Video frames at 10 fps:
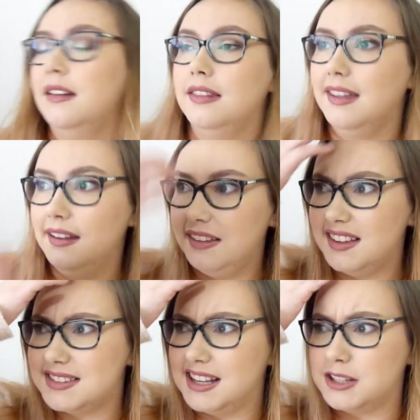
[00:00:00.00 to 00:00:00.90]
Yeah,
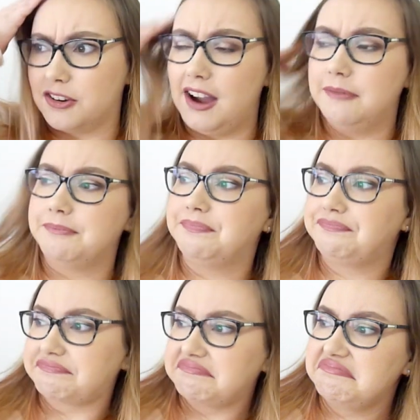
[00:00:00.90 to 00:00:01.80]
that sounds alright.
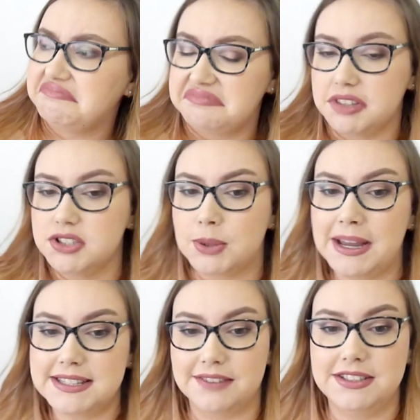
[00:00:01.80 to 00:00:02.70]
So
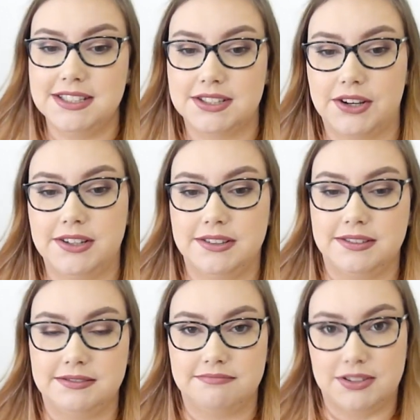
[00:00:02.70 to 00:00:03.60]
about 7 years ago,
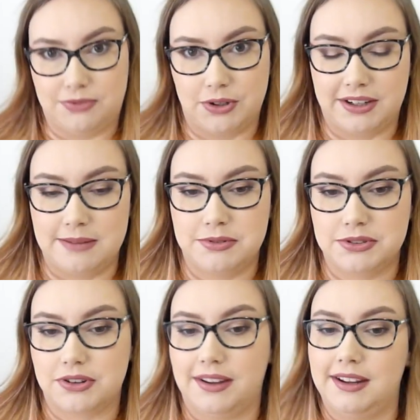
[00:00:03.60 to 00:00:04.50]
Sephora came to
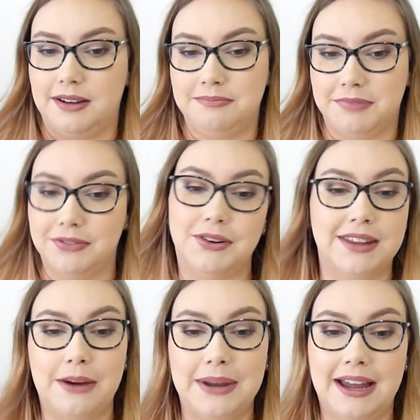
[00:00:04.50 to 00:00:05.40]
Australia. Before
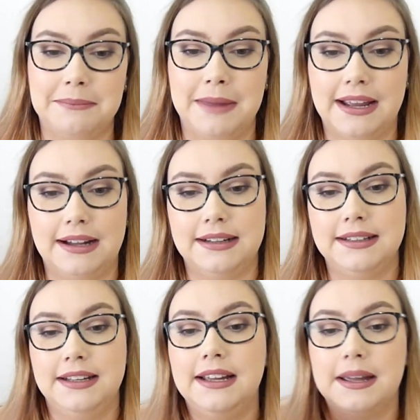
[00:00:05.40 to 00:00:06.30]
that we had Mecca.
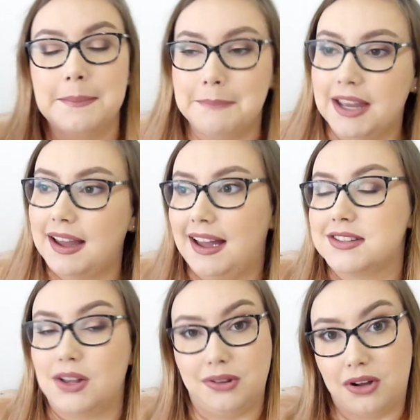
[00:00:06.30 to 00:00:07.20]
Mecca has
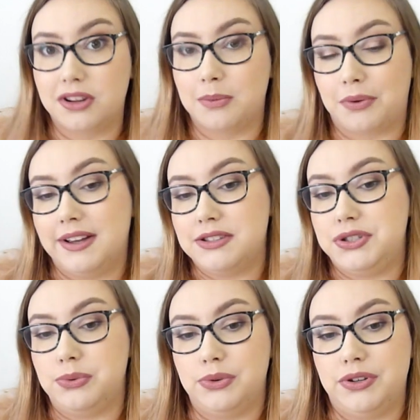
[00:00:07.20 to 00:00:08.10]
a lot of the brands
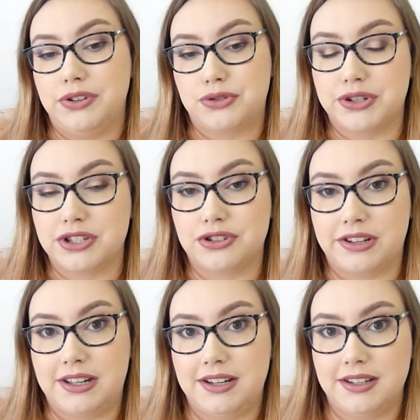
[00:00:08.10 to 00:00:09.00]
you would
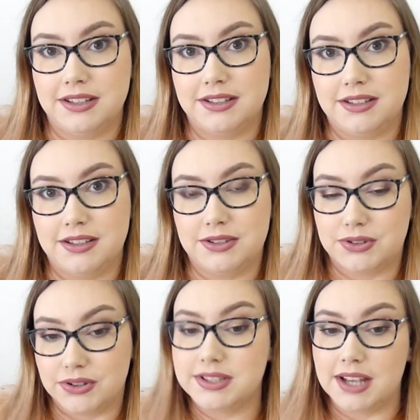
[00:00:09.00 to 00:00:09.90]
traditionally
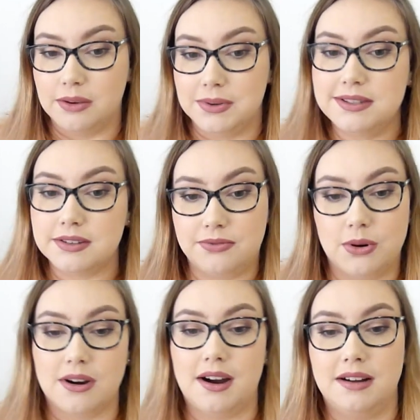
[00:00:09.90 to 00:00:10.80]
associate with
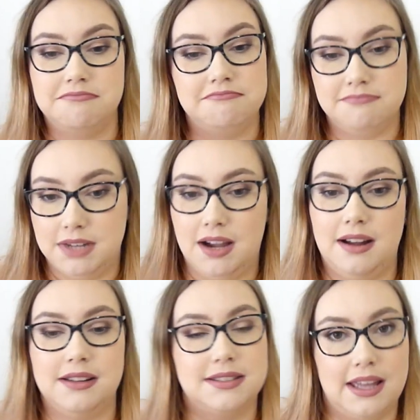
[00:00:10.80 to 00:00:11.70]
Sephora.
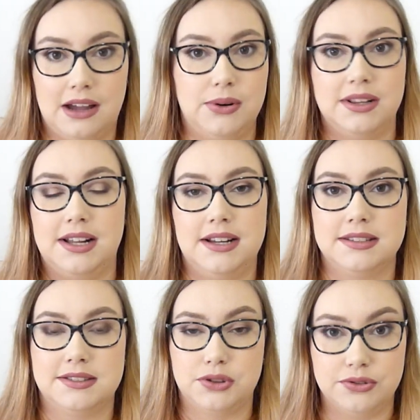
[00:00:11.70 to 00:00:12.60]
NARS,
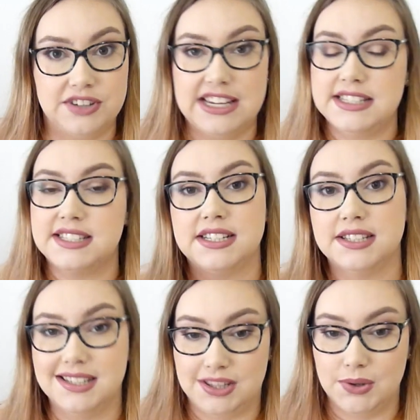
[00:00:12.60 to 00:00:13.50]
Hourglass, Too Faced,
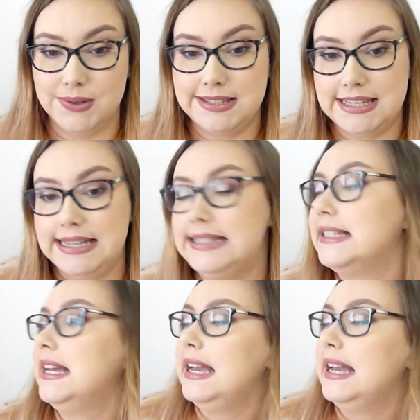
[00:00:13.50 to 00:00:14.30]
those things.